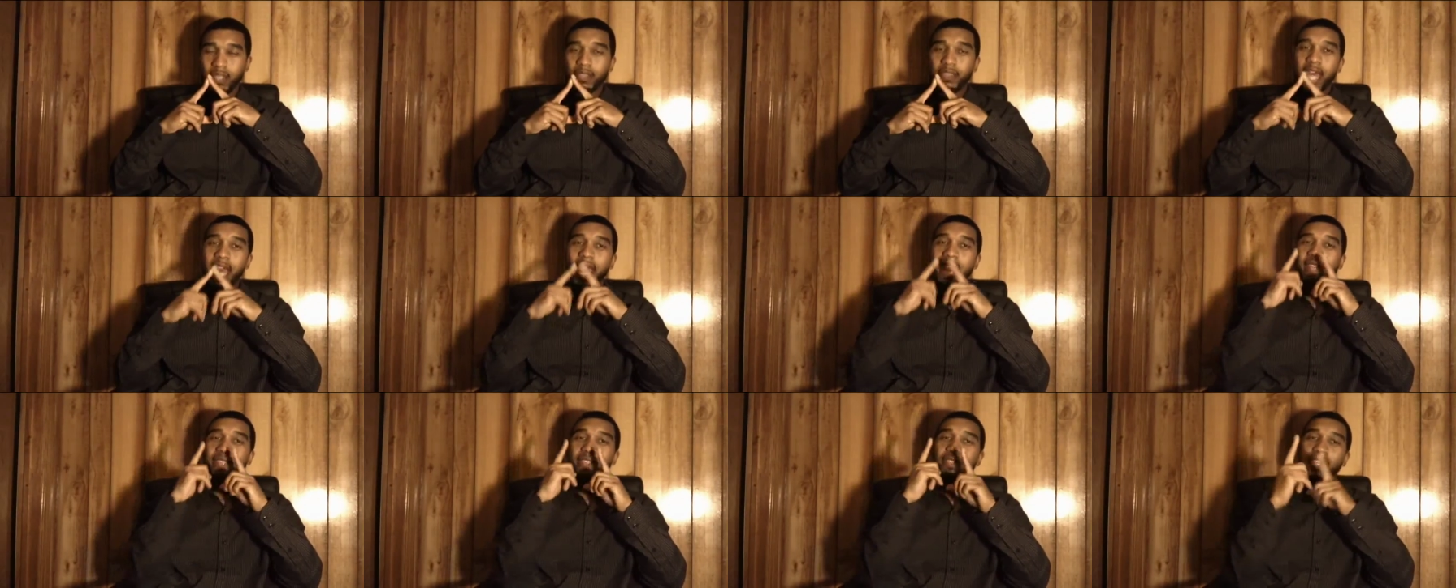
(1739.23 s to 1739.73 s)

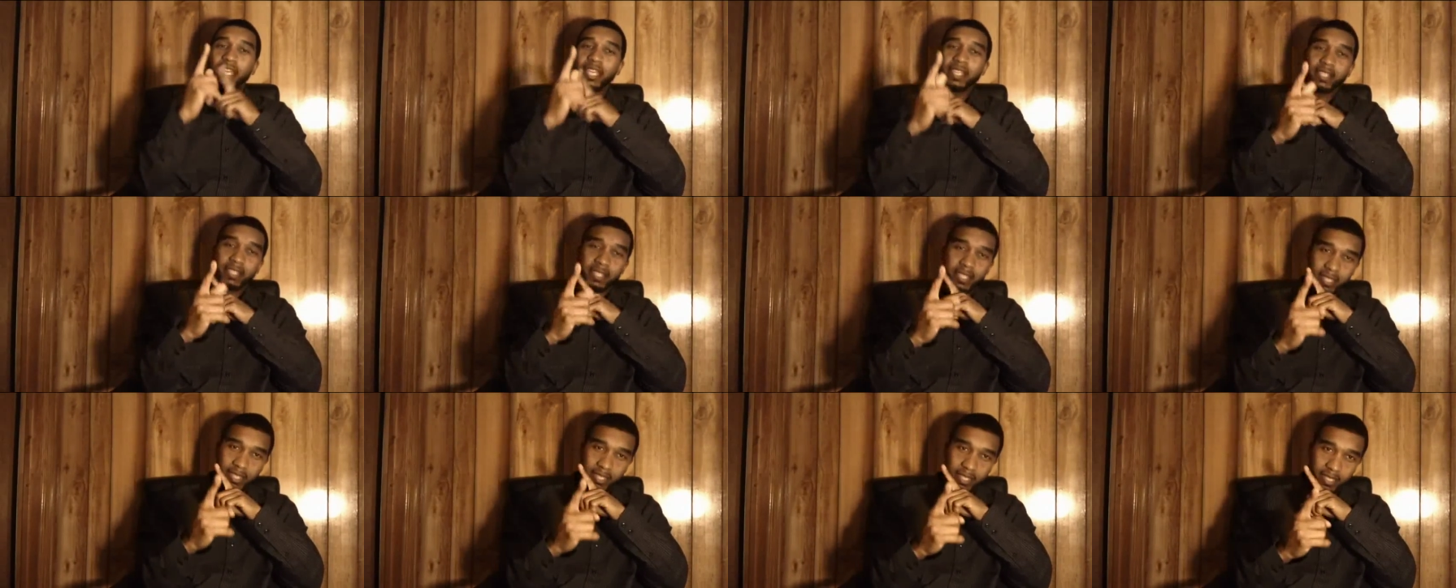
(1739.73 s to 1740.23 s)
that
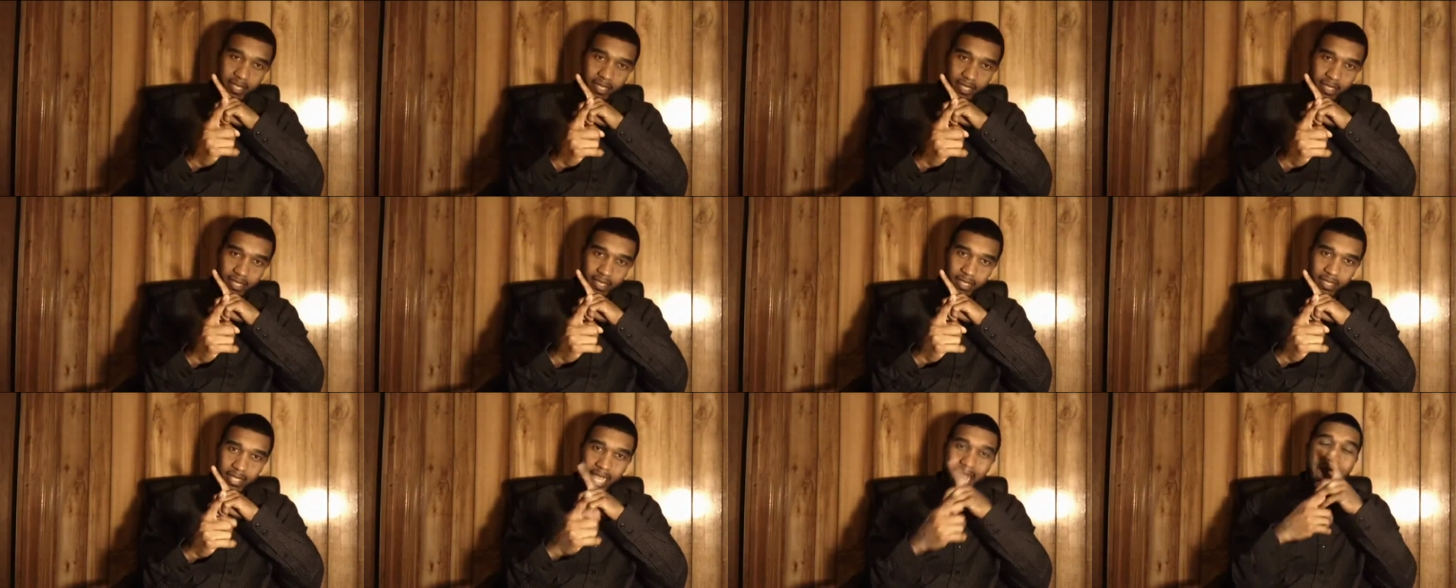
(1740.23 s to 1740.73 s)
this
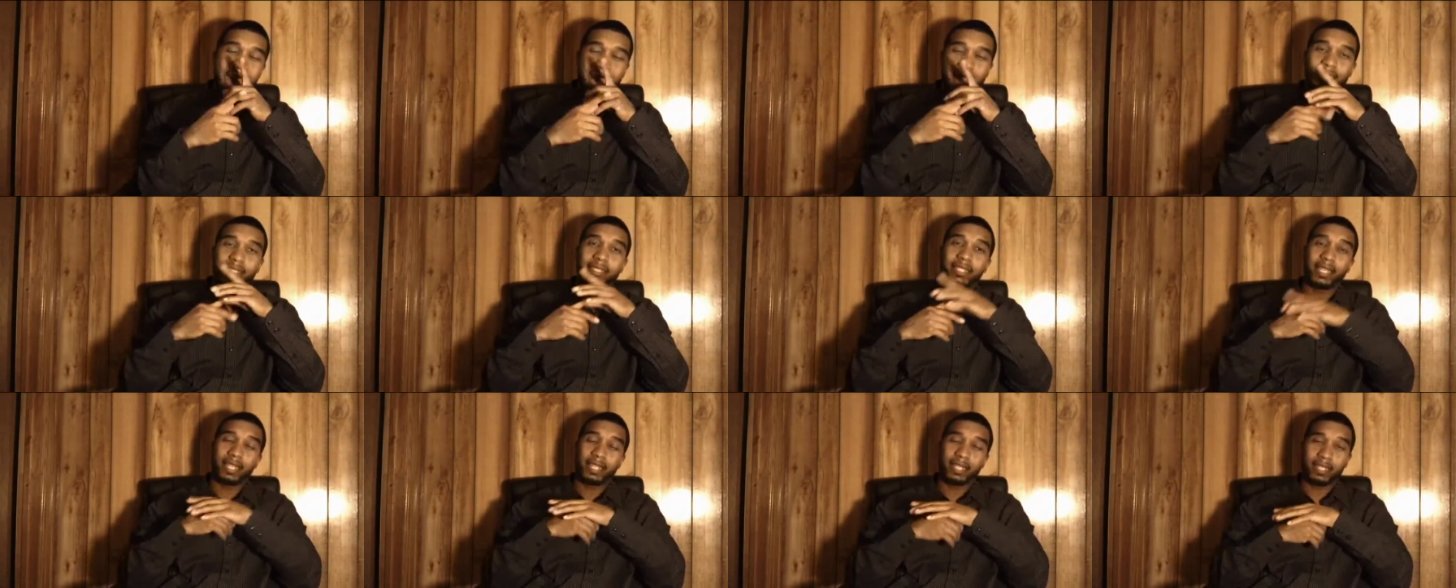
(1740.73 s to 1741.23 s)

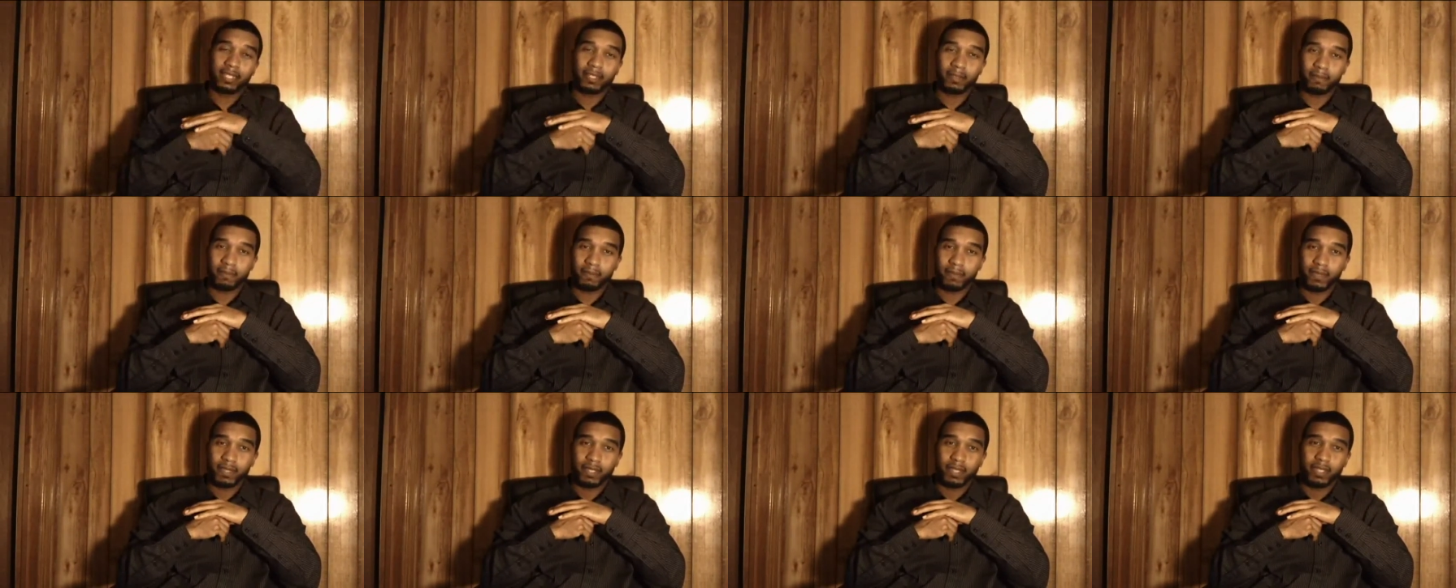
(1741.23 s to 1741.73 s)
tactic
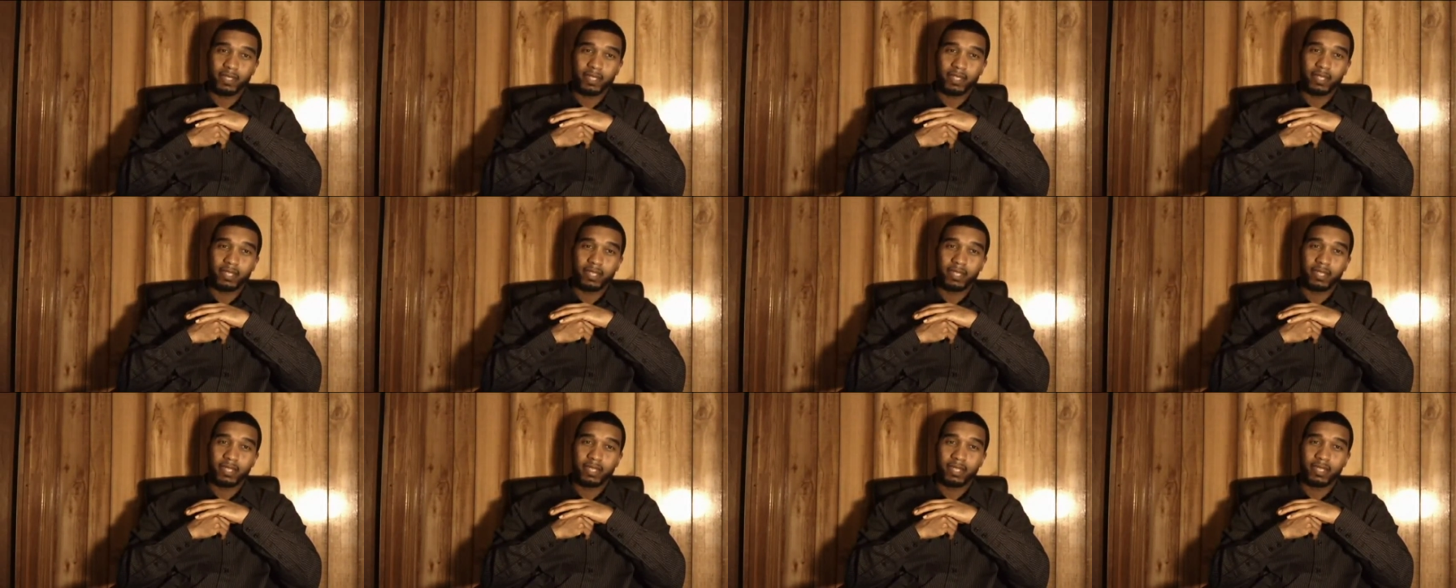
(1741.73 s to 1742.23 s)

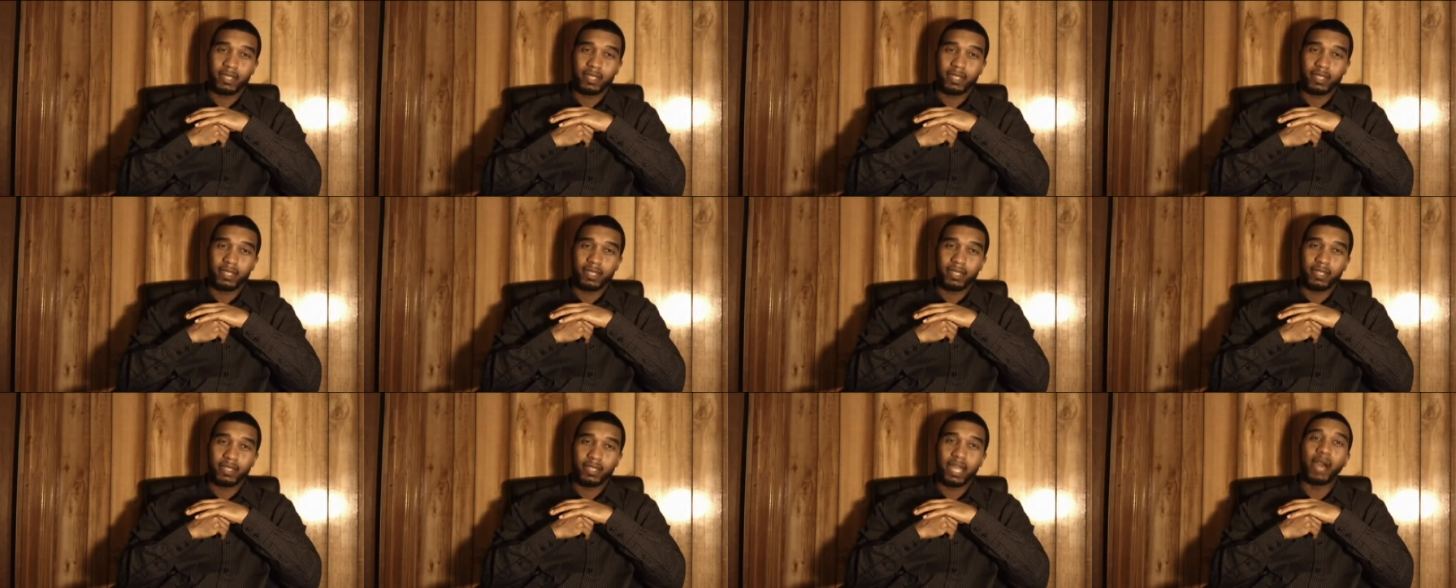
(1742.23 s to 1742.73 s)

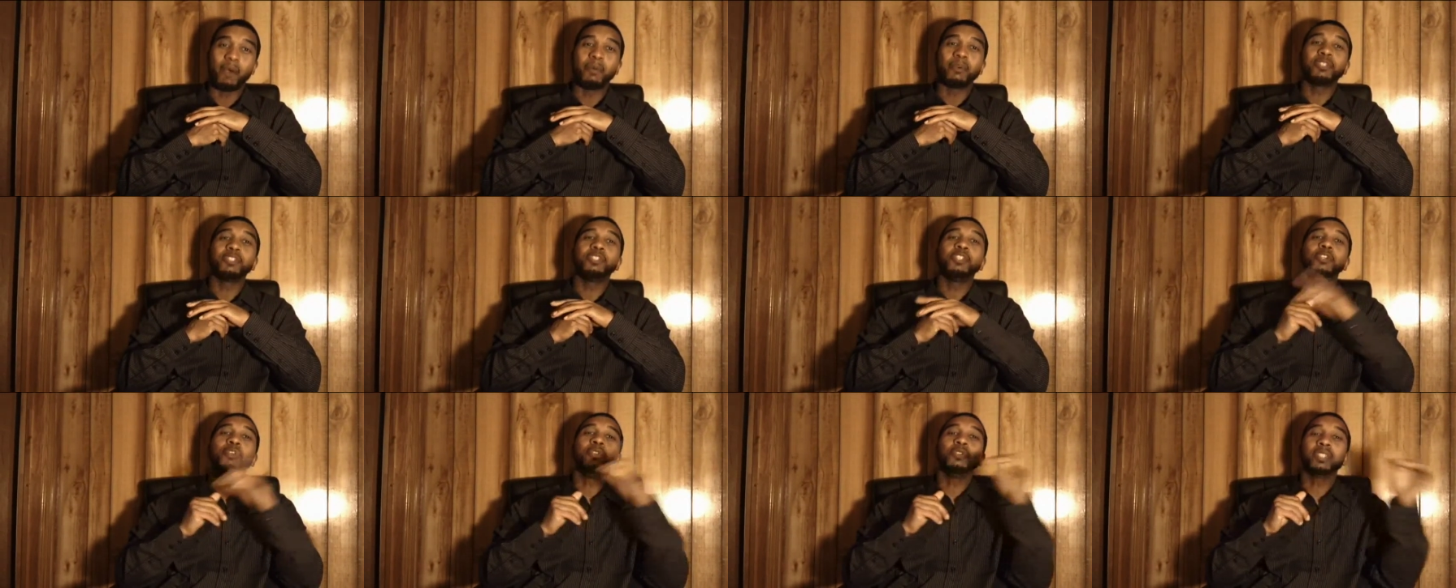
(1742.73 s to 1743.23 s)
that
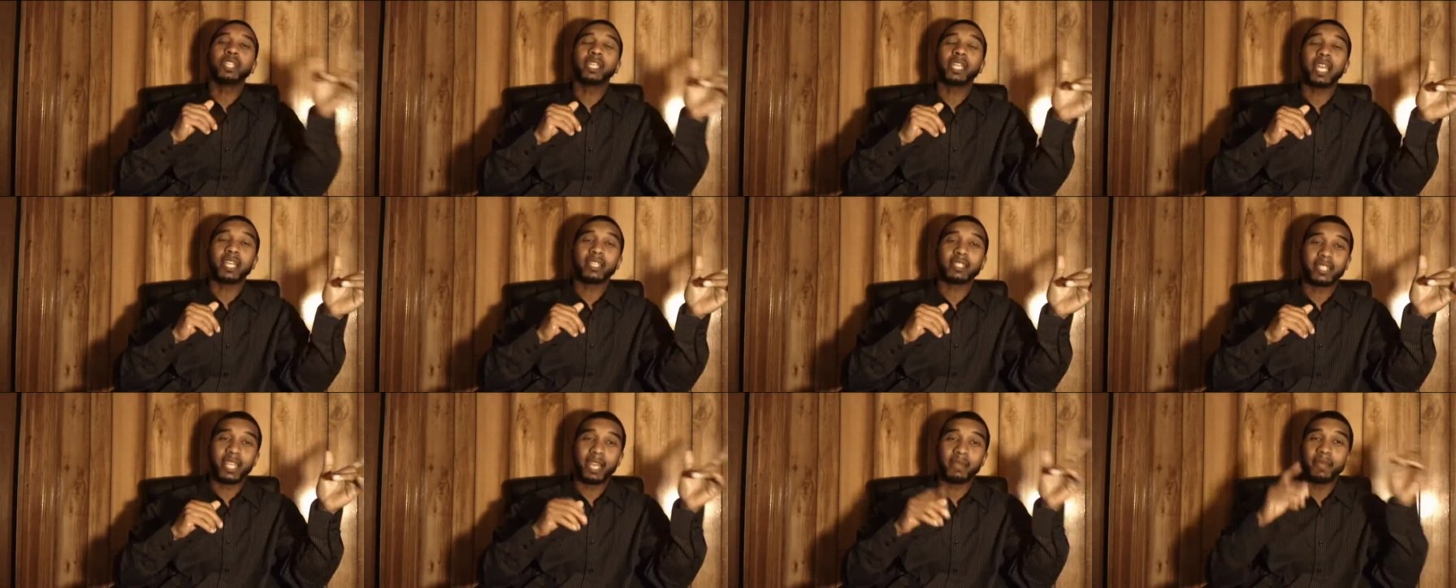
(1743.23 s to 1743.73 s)
was used
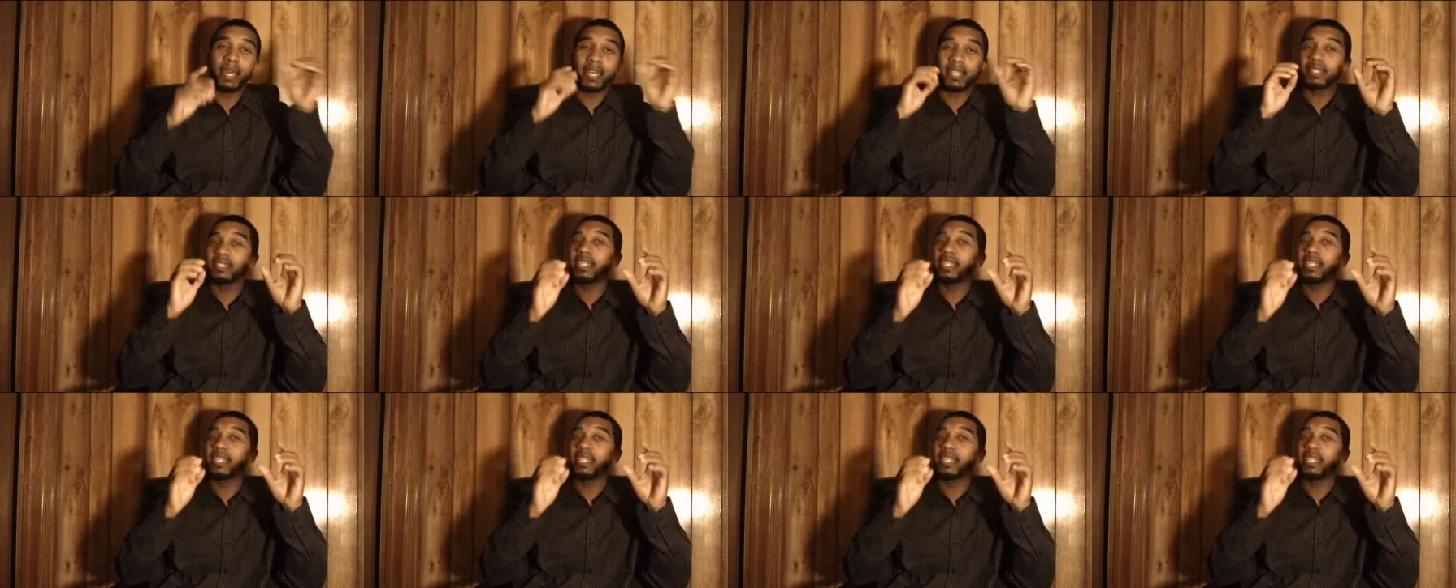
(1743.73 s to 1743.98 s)
against them, that